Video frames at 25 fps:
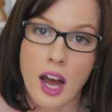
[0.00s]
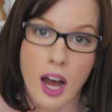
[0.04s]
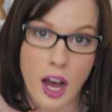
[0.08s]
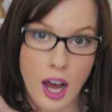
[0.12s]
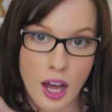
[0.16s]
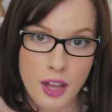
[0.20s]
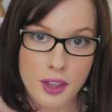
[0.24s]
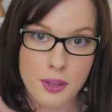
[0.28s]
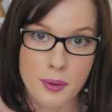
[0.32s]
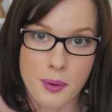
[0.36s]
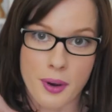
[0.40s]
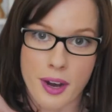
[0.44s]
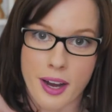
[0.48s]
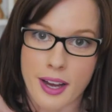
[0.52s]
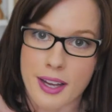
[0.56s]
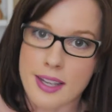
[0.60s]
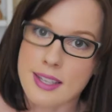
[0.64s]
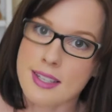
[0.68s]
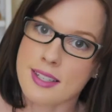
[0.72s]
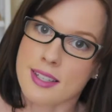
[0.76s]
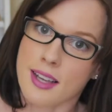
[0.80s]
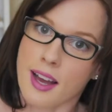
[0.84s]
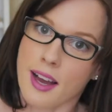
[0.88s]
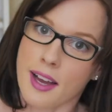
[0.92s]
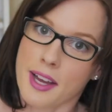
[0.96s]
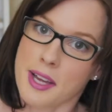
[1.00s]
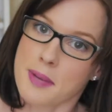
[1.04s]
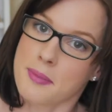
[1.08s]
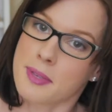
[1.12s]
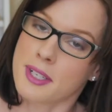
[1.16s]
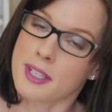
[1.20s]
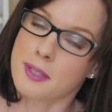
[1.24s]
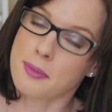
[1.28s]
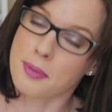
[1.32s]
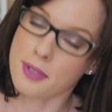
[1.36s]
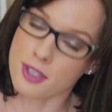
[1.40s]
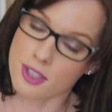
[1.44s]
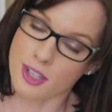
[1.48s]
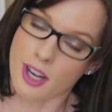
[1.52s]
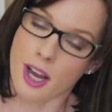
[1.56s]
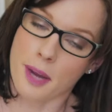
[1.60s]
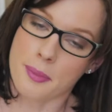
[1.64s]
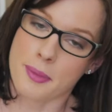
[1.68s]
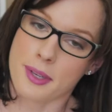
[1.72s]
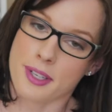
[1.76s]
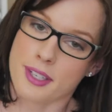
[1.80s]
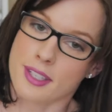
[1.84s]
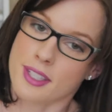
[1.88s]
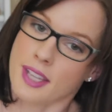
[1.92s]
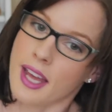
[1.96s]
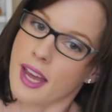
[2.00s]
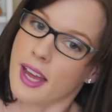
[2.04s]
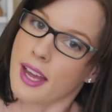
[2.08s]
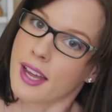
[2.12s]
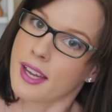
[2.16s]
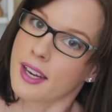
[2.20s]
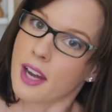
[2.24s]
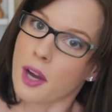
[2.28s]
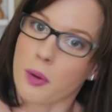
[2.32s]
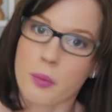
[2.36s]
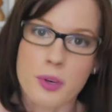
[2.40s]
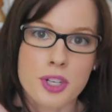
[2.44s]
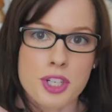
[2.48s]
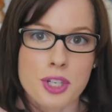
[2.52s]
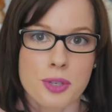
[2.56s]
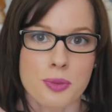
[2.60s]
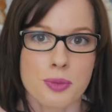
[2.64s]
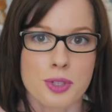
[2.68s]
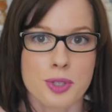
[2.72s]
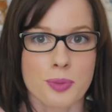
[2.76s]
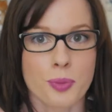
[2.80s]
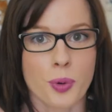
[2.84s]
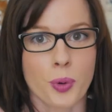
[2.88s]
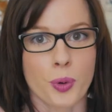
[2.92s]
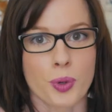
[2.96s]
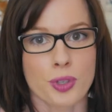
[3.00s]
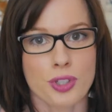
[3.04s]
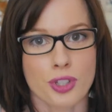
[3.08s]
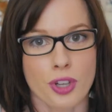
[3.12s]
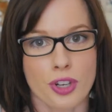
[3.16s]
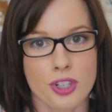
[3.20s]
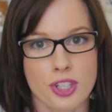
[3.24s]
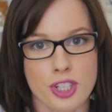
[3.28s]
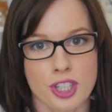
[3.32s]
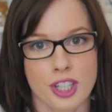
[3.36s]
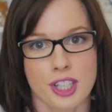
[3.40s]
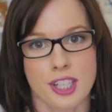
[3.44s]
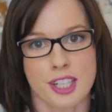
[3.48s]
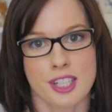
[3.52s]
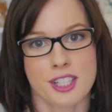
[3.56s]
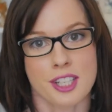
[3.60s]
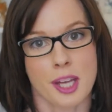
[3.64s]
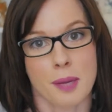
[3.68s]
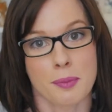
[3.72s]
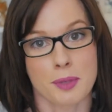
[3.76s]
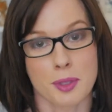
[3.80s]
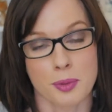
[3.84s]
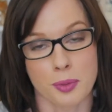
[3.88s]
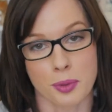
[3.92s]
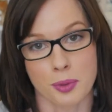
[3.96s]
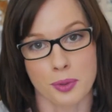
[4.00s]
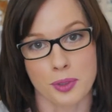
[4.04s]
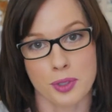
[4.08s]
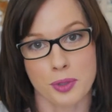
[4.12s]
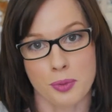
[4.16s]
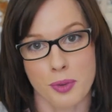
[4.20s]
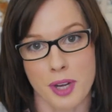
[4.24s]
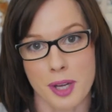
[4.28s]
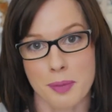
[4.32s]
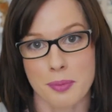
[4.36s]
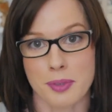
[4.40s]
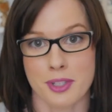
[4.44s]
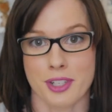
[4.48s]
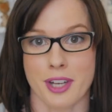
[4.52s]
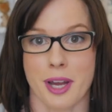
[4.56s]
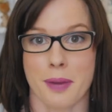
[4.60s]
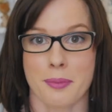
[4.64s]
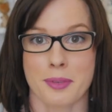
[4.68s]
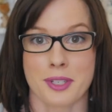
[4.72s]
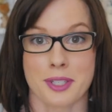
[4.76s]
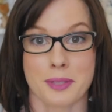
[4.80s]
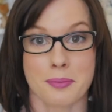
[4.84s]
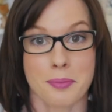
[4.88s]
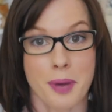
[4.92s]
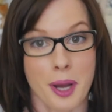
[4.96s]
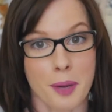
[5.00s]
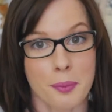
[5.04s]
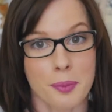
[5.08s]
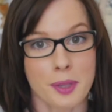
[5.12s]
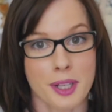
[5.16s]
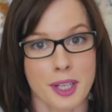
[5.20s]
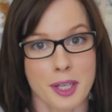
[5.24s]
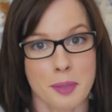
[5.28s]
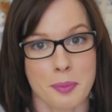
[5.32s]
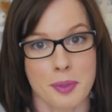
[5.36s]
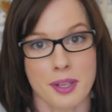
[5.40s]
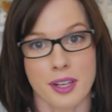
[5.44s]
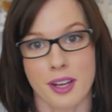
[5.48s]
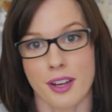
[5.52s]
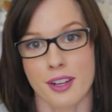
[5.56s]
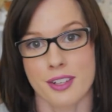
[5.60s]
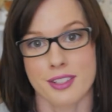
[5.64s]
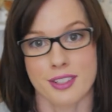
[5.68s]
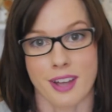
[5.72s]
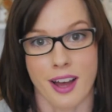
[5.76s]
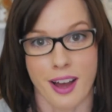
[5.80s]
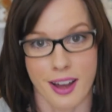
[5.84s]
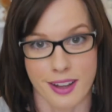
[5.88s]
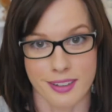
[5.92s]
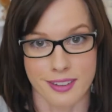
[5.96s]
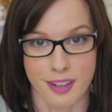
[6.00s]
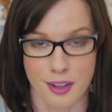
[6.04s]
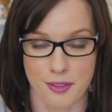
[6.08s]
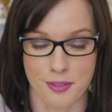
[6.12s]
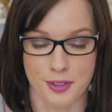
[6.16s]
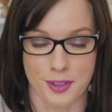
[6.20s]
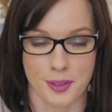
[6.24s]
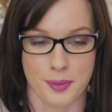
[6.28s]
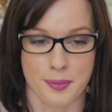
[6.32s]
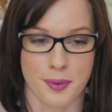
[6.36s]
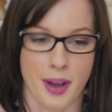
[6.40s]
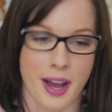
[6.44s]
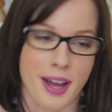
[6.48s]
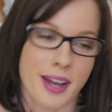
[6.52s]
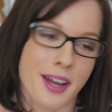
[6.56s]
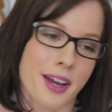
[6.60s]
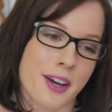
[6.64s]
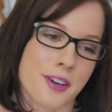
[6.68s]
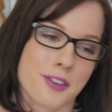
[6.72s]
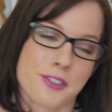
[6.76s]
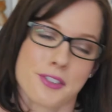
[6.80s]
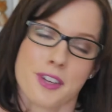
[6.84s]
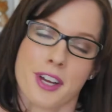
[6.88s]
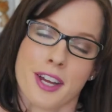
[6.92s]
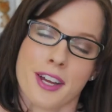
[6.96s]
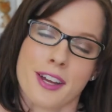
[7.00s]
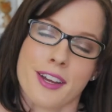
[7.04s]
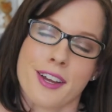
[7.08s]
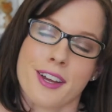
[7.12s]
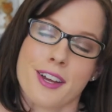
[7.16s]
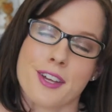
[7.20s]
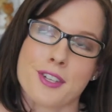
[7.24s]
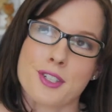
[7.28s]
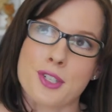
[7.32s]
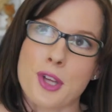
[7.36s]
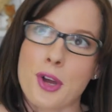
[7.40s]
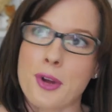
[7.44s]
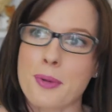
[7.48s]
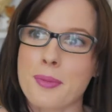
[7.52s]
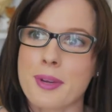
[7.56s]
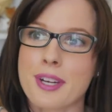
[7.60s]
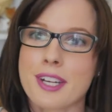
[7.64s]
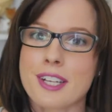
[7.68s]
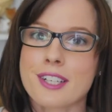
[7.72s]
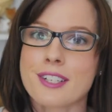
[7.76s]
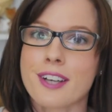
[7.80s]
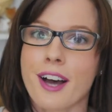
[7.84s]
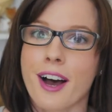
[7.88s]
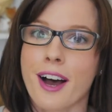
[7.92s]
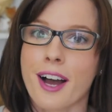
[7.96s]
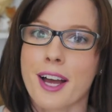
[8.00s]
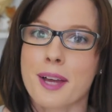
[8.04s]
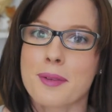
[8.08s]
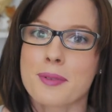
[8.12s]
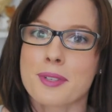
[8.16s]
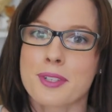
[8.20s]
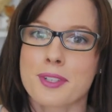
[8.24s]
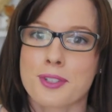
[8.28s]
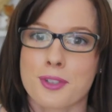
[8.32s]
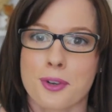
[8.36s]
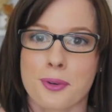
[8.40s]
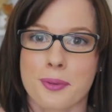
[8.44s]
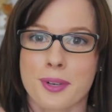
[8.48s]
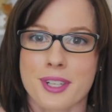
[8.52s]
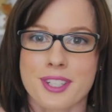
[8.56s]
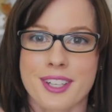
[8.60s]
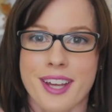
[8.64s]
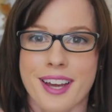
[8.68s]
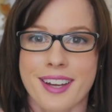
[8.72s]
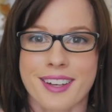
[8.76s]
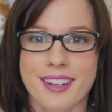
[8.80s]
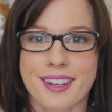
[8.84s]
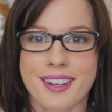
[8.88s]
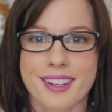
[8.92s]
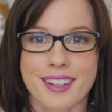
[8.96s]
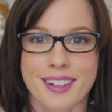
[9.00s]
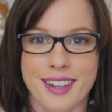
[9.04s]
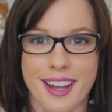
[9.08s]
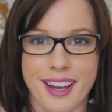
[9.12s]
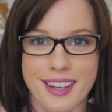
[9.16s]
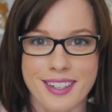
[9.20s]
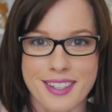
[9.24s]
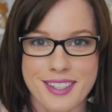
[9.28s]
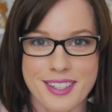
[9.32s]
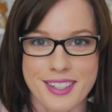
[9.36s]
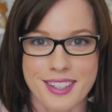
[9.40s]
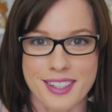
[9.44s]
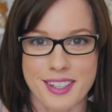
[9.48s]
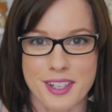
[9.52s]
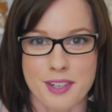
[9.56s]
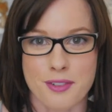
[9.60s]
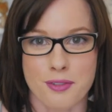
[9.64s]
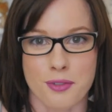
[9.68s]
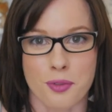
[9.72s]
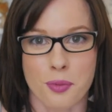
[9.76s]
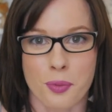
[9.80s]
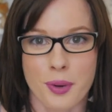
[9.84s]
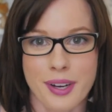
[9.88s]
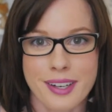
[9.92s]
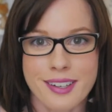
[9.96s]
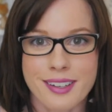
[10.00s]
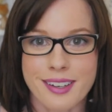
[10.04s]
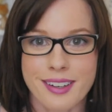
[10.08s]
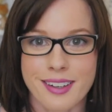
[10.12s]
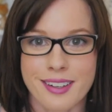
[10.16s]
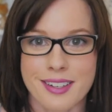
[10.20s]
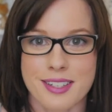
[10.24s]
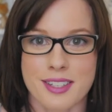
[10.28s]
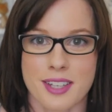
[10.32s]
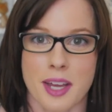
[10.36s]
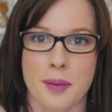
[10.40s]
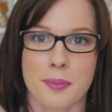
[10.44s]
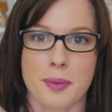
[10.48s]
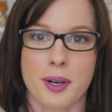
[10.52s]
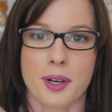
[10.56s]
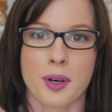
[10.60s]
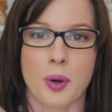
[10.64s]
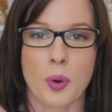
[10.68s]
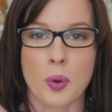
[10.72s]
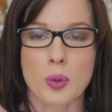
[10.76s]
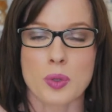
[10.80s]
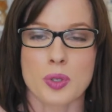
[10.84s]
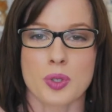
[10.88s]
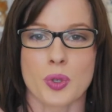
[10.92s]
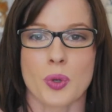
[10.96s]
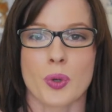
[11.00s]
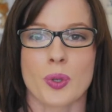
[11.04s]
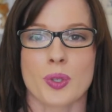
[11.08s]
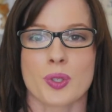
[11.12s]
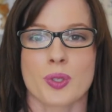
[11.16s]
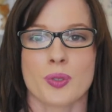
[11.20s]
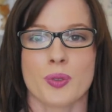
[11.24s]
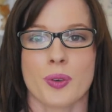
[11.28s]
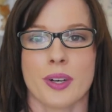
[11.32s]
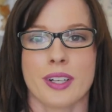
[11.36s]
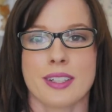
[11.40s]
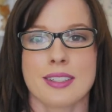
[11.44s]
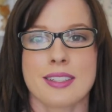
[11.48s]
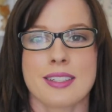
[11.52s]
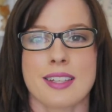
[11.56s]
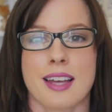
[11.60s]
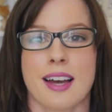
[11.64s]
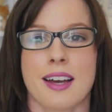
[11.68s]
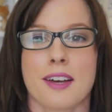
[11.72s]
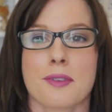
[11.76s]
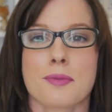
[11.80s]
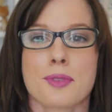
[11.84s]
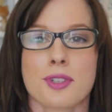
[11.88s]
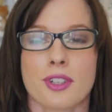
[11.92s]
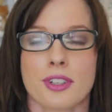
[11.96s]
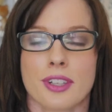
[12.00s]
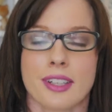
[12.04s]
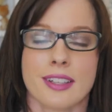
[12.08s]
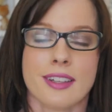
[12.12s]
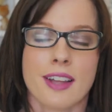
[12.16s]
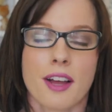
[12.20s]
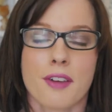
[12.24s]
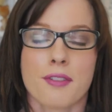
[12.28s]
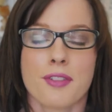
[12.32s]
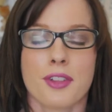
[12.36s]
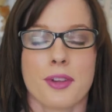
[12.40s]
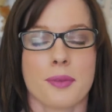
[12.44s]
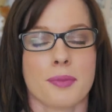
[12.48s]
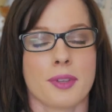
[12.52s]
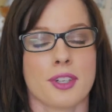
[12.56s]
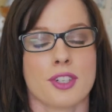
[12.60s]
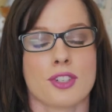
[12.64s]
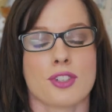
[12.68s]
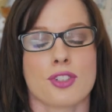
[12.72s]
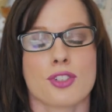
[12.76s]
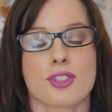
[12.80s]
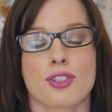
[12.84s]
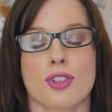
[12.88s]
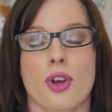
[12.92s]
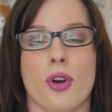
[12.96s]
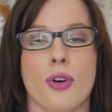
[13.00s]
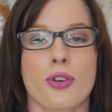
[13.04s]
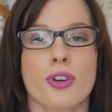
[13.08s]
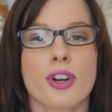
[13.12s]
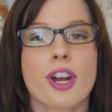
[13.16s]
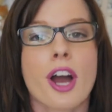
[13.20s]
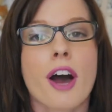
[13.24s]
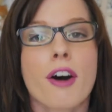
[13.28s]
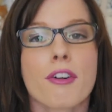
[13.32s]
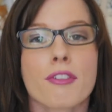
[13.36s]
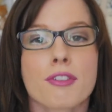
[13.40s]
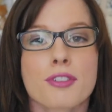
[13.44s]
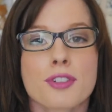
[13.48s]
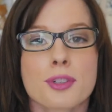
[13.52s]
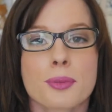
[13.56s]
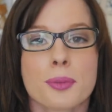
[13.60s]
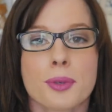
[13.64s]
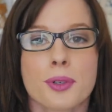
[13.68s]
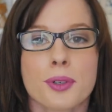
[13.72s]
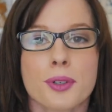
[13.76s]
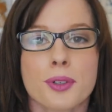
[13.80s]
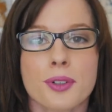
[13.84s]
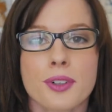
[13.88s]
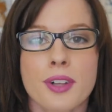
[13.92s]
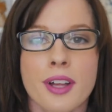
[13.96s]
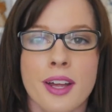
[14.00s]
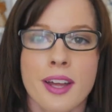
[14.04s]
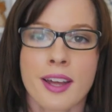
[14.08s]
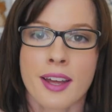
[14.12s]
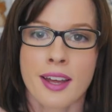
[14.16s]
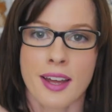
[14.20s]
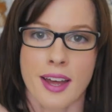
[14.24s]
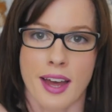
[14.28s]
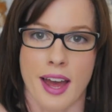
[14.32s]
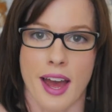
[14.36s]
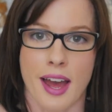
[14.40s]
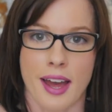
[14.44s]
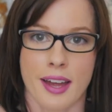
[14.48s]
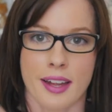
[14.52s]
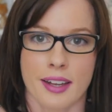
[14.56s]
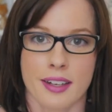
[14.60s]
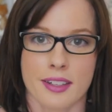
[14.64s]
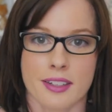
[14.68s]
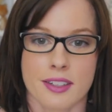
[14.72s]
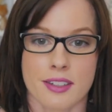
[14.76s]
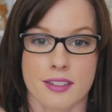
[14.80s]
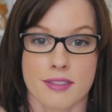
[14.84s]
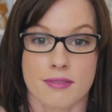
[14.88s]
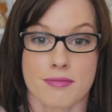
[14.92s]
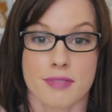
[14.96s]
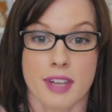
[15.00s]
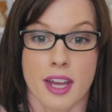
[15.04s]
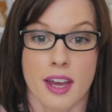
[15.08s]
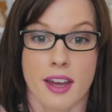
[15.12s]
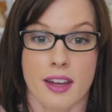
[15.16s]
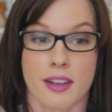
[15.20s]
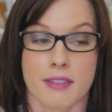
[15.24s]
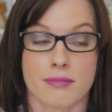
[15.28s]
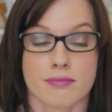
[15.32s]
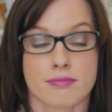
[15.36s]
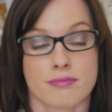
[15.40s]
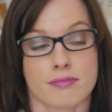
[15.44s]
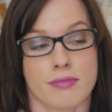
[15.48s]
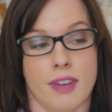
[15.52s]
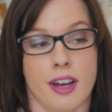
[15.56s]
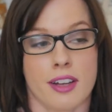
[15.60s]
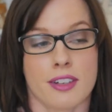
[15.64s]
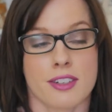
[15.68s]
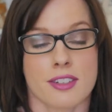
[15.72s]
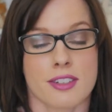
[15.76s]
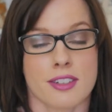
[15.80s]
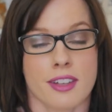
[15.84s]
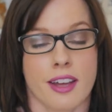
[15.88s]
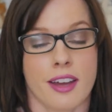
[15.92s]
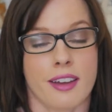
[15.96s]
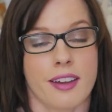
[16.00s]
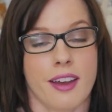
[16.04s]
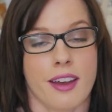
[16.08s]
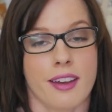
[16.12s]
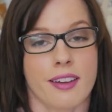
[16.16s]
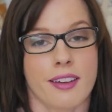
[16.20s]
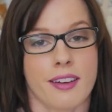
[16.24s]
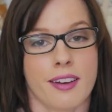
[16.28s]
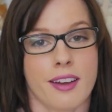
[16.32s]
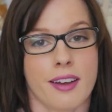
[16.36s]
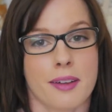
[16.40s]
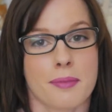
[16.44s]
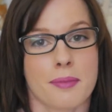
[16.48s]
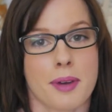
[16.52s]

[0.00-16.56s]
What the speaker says: Otherwise, I'm in pajamas, and I wish it was more socially acceptable to wear pajamas in public because I love them. I have so many types. It's almost like a collection of winter, summer, all sorts of ones. I absolutely love them. They're just so comfortable, and yeah, I just like hanging out in